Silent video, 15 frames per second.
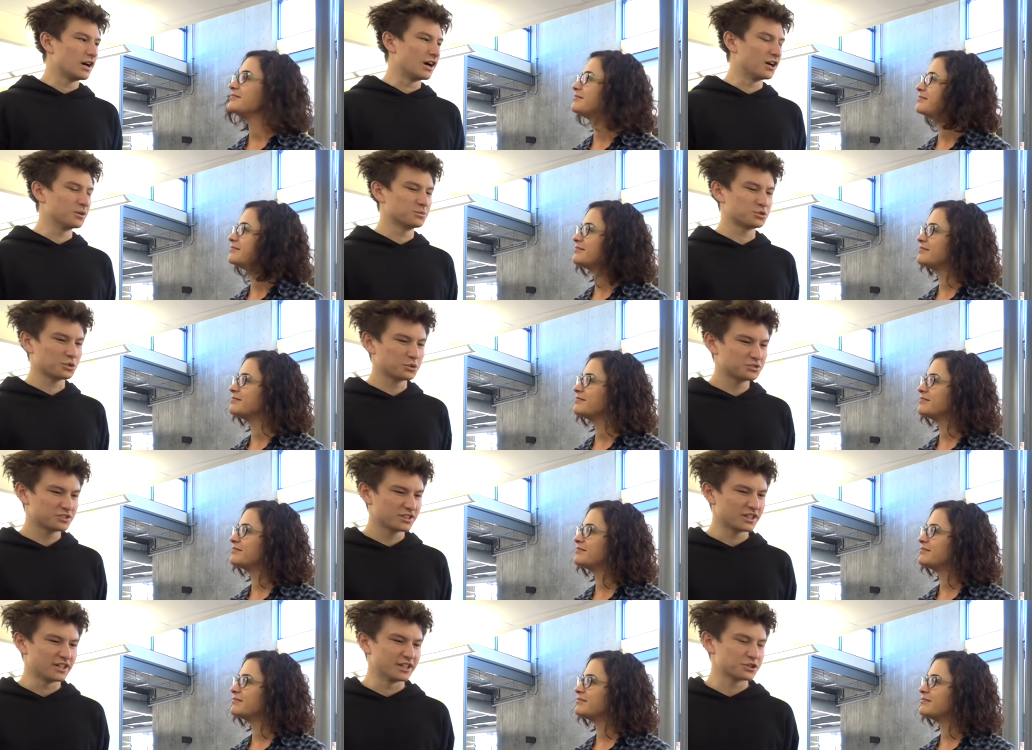Speaker 1: Um, so what was
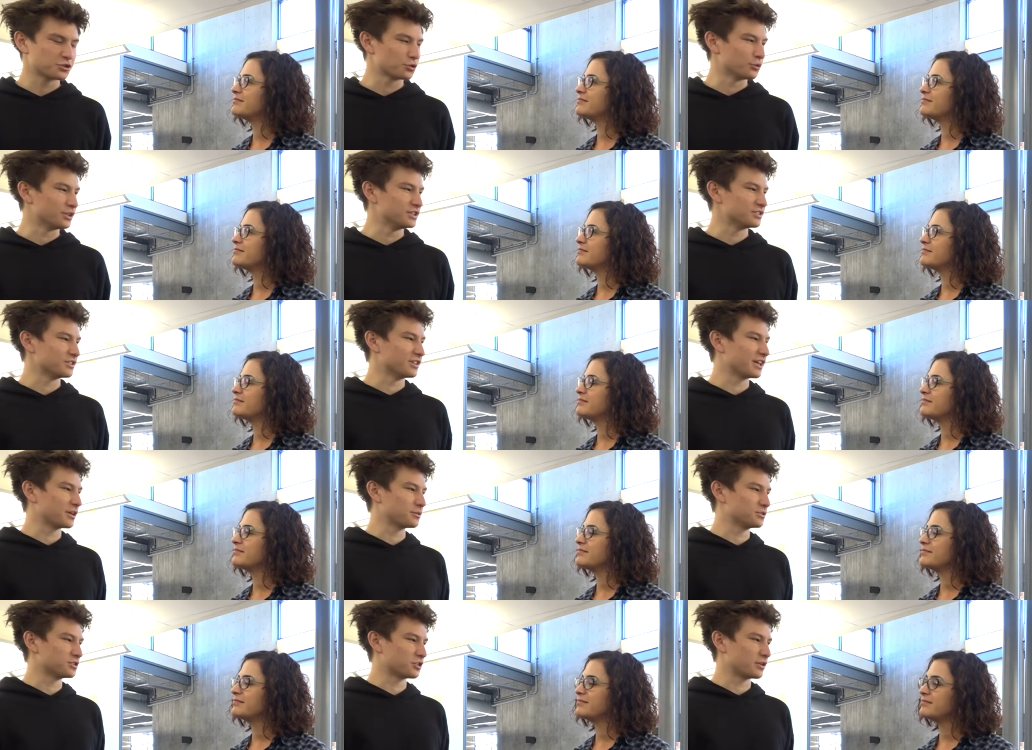the initial reason that
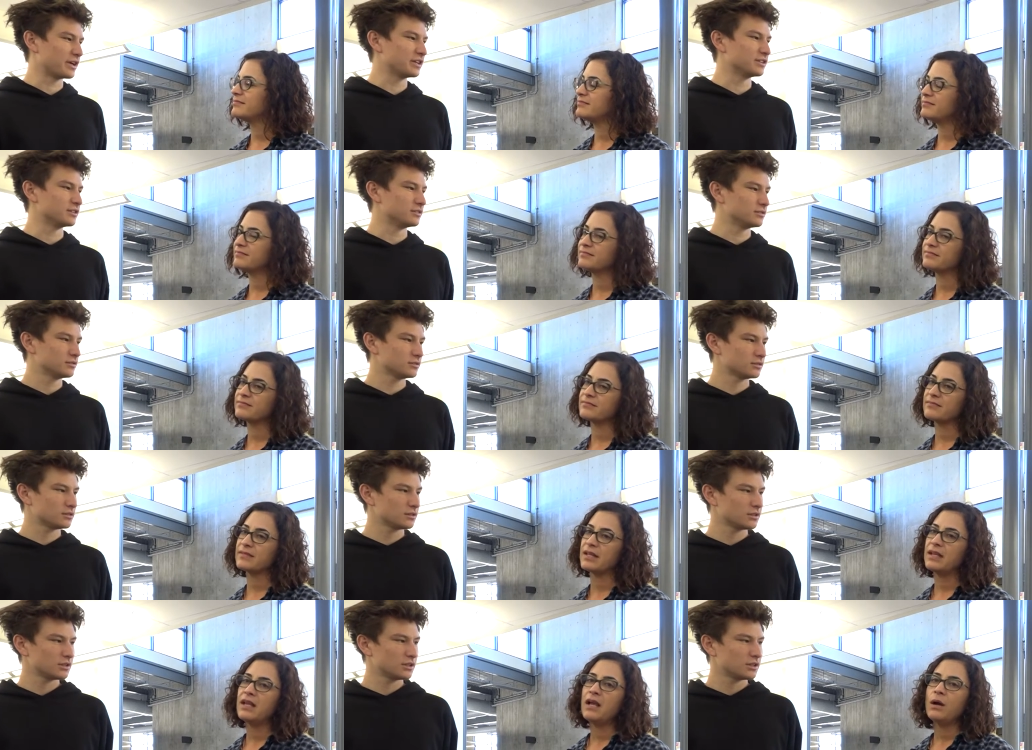it was created?
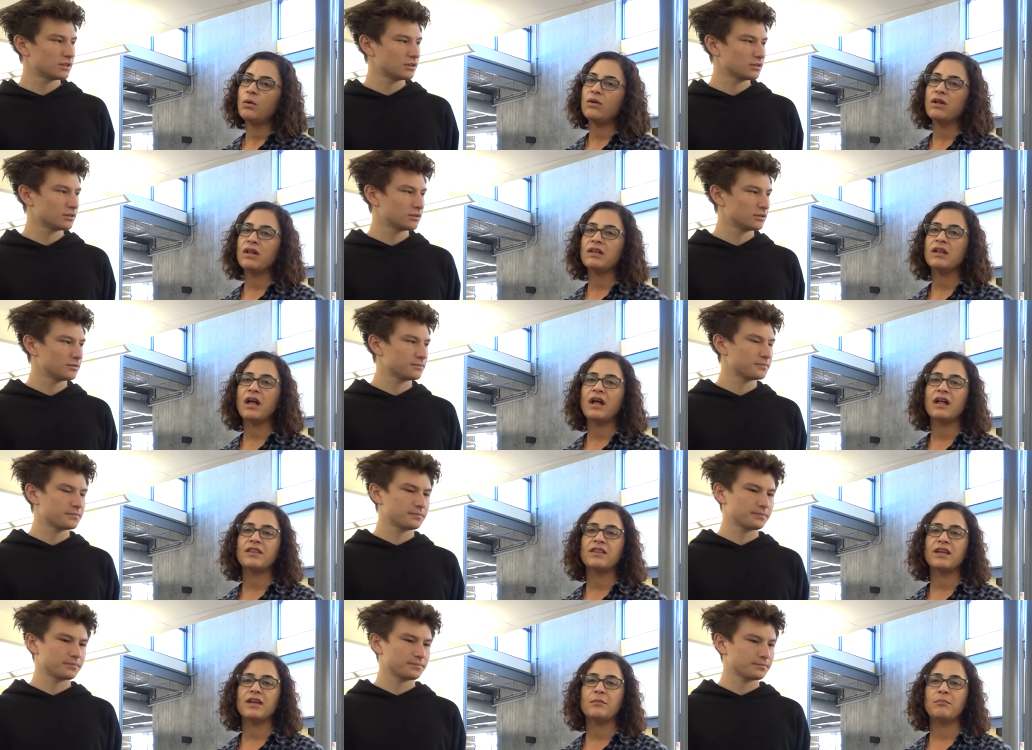
Speaker 2: Well, uh,
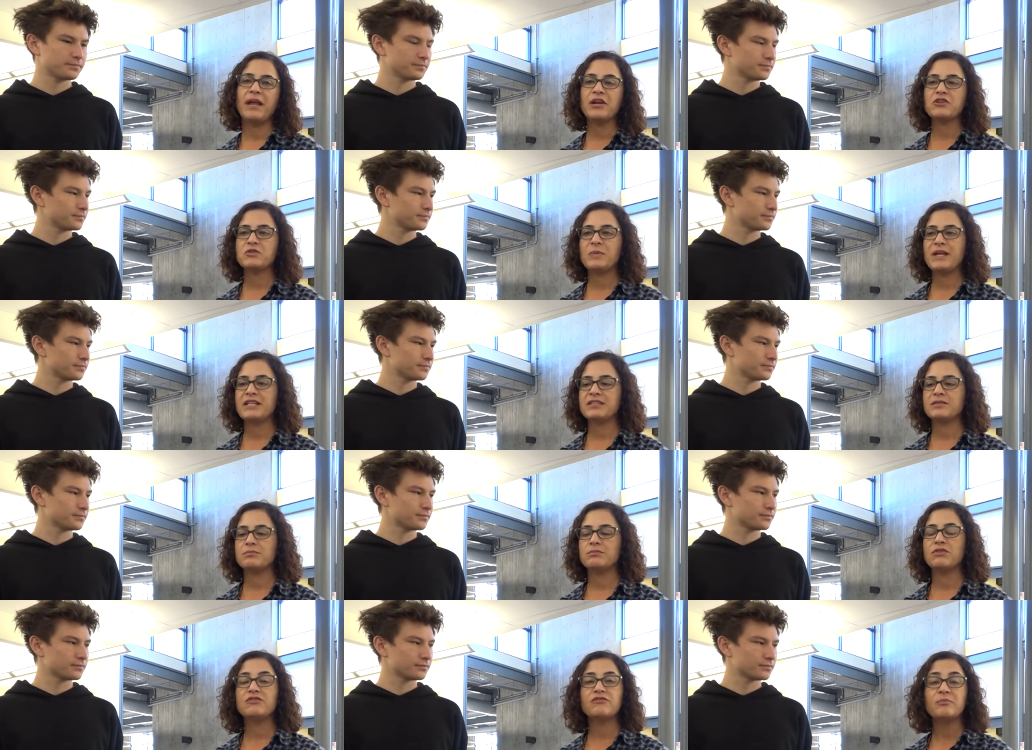the makerspace
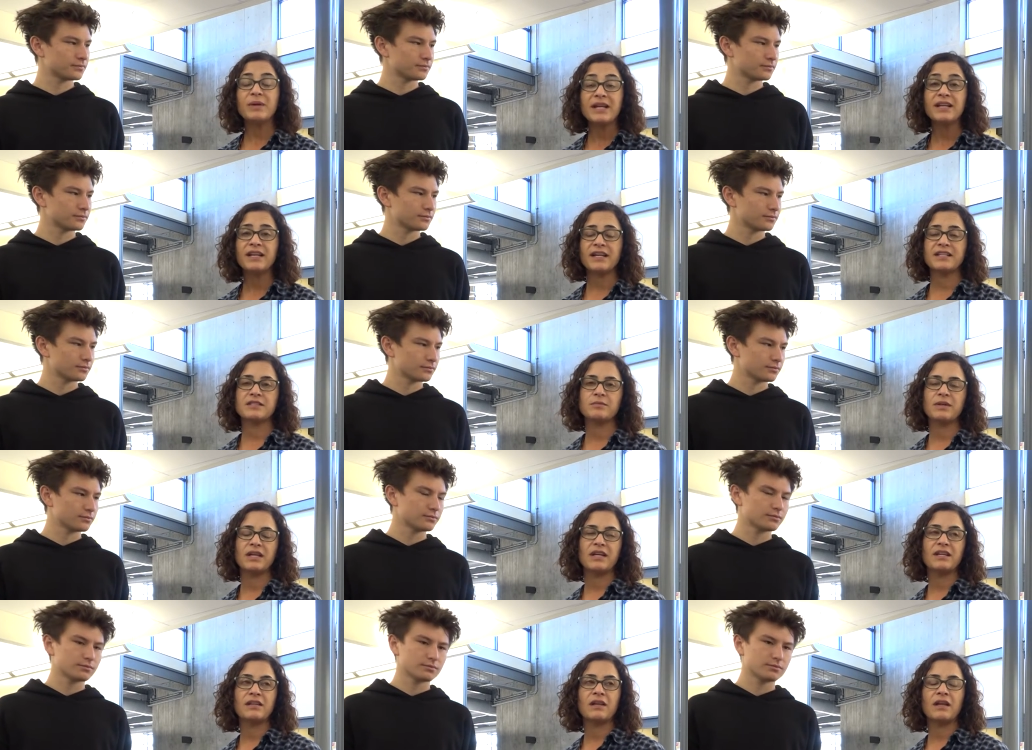movement has
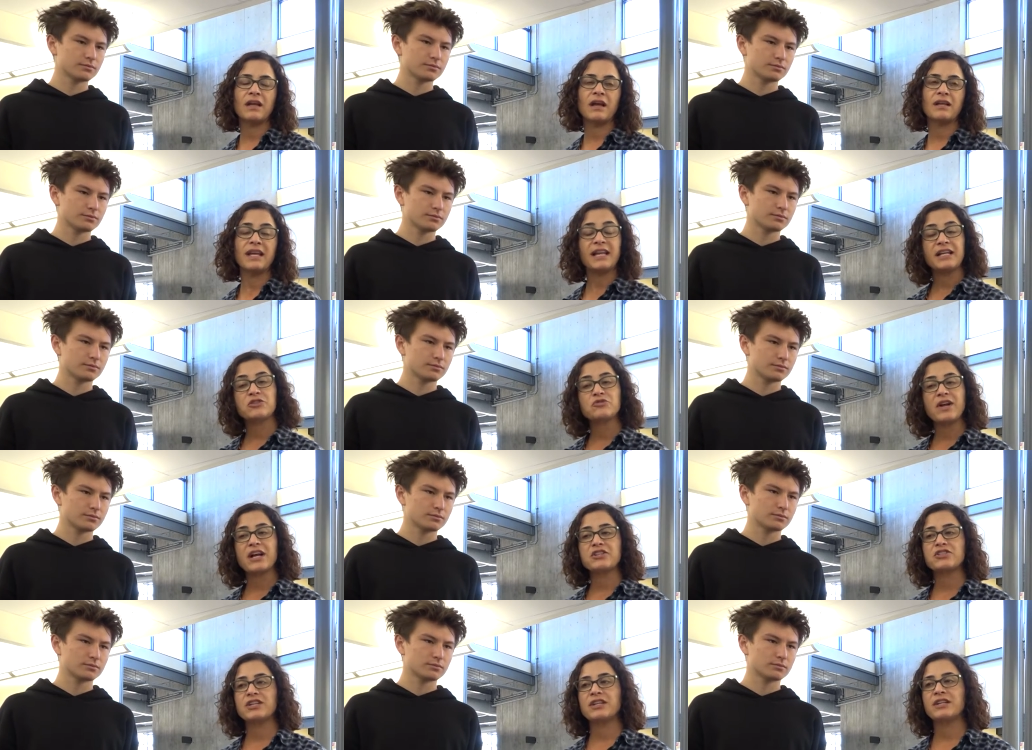been uh, gaining
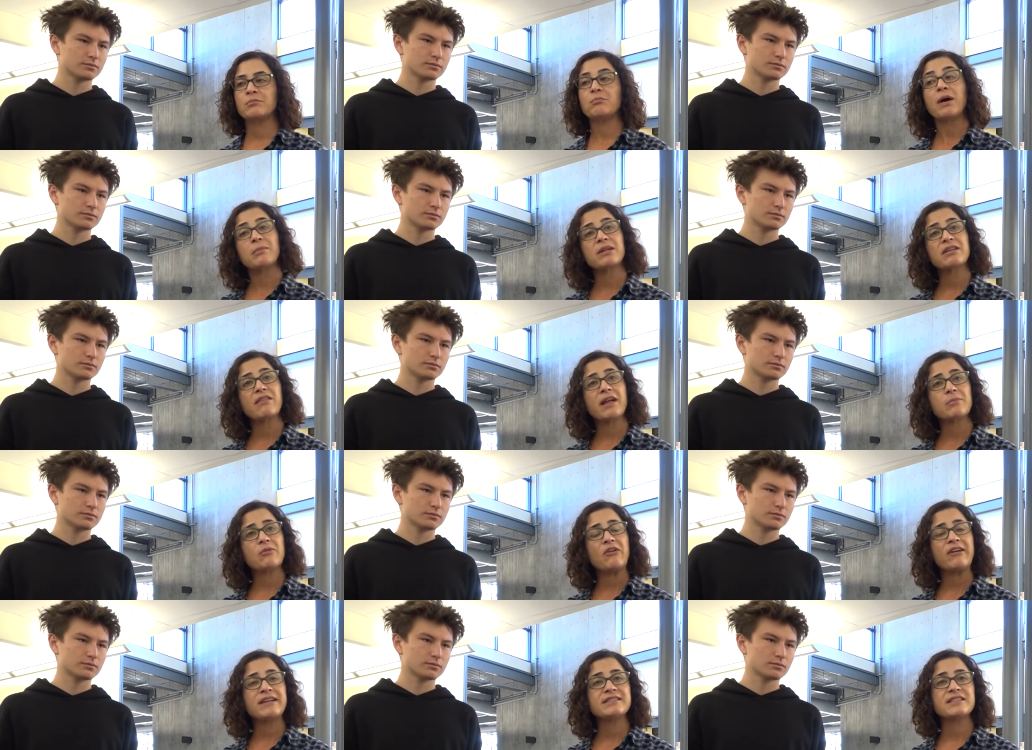traction in public
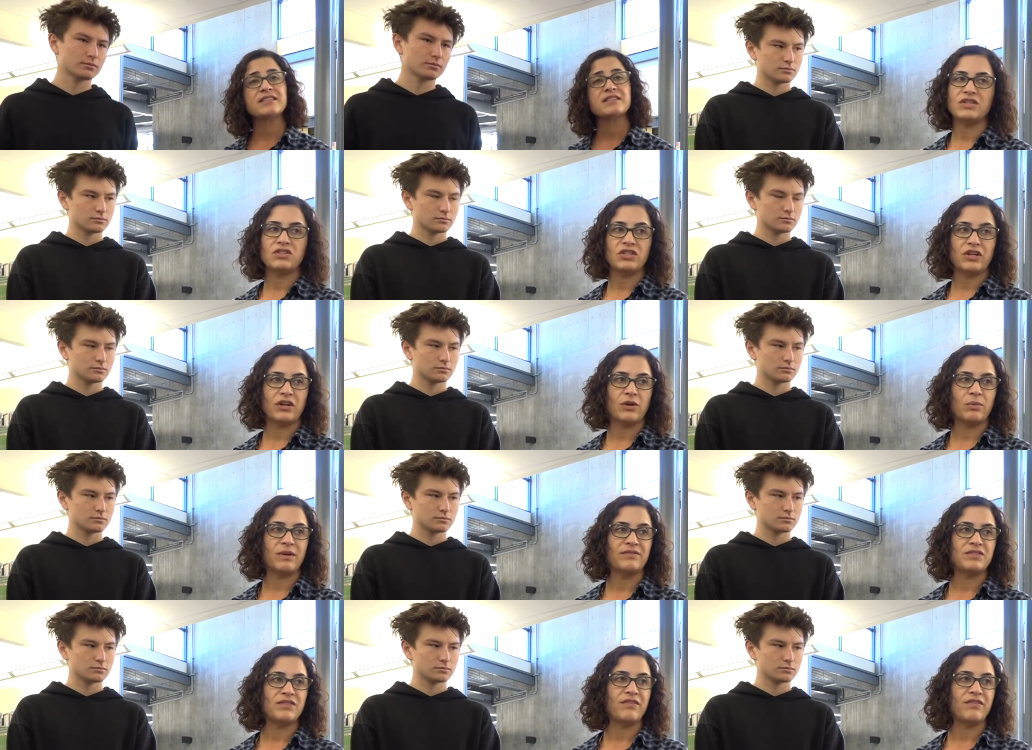libraries. This year, we've